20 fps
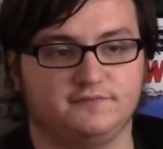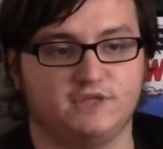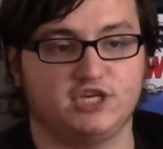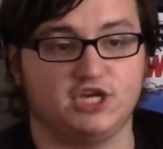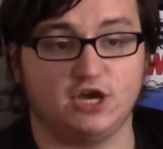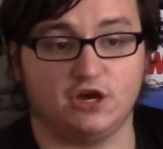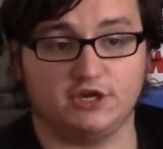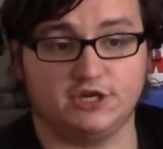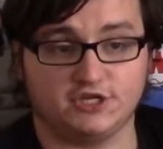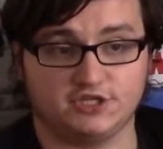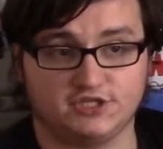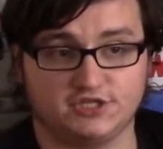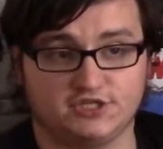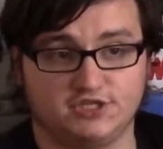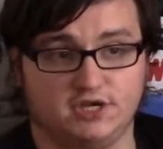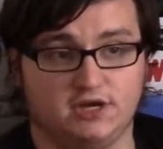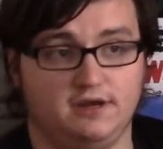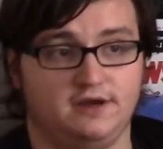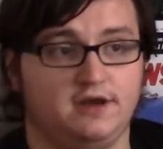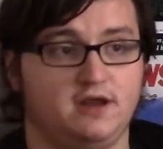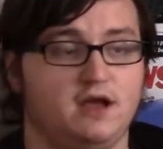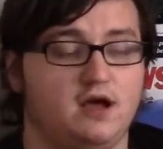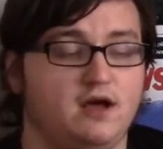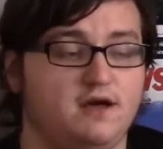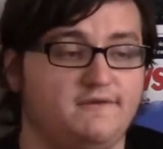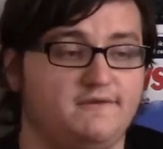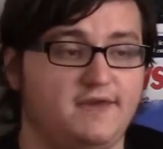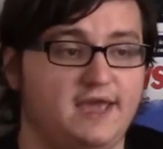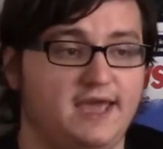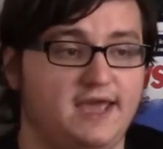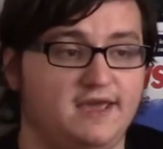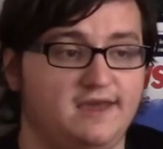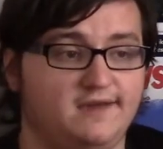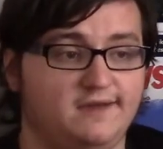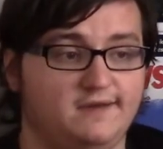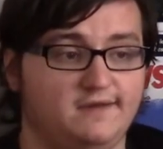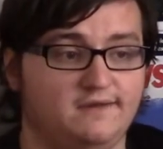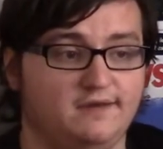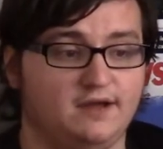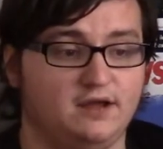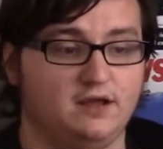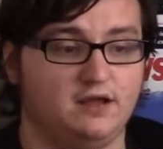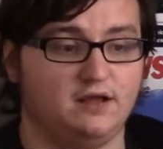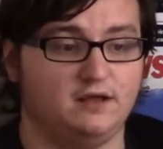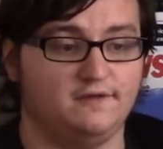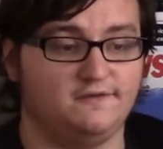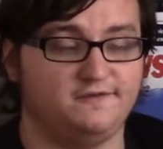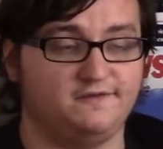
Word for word: the youngest son of a uh,